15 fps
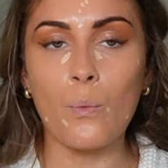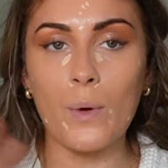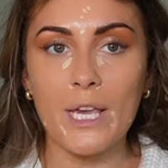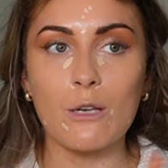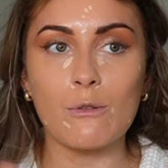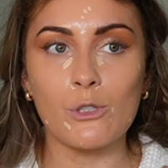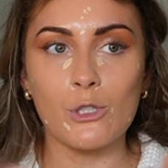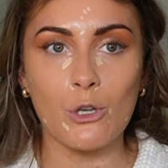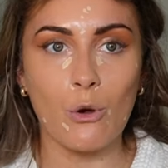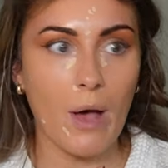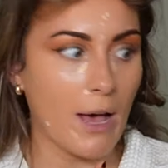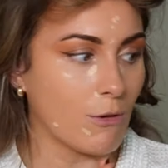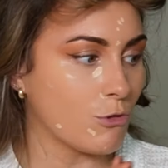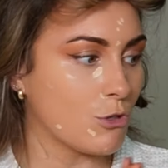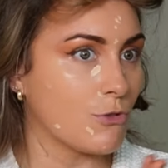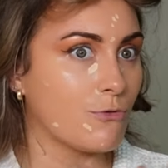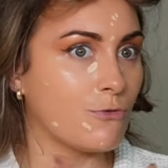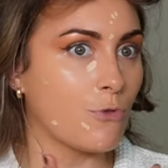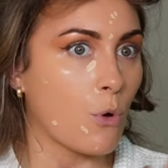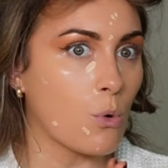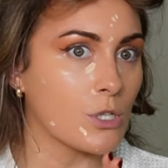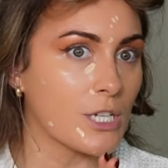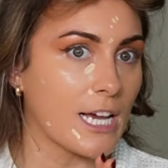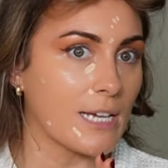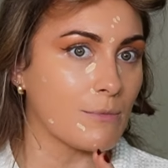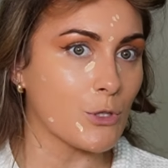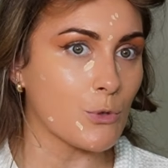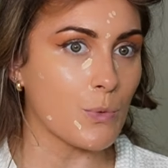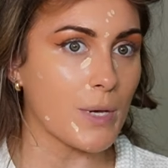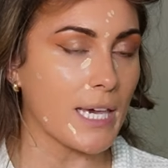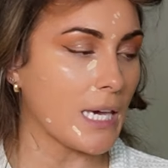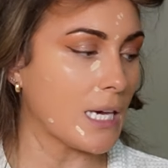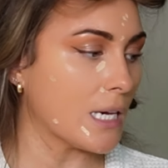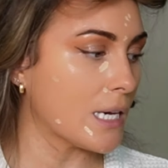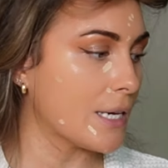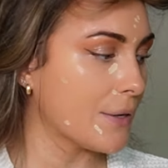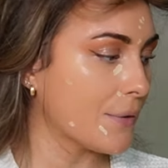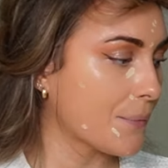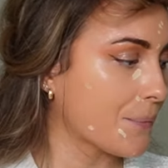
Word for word: we used to go out four times a week.